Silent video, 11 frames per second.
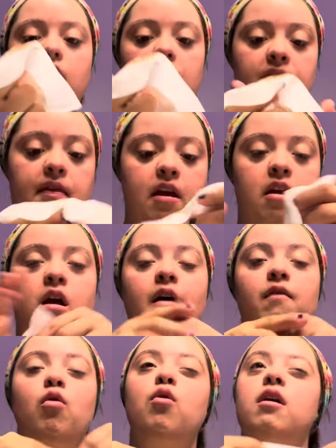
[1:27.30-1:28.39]
then of
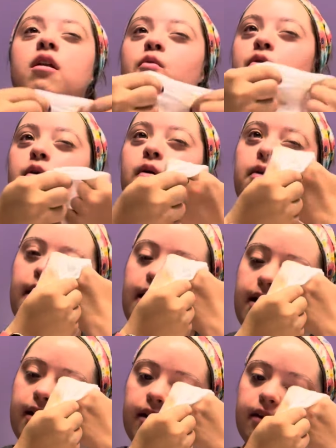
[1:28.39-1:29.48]
course, when you're on the
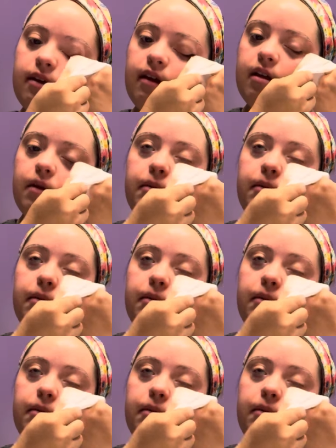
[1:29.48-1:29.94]
eyes, you have to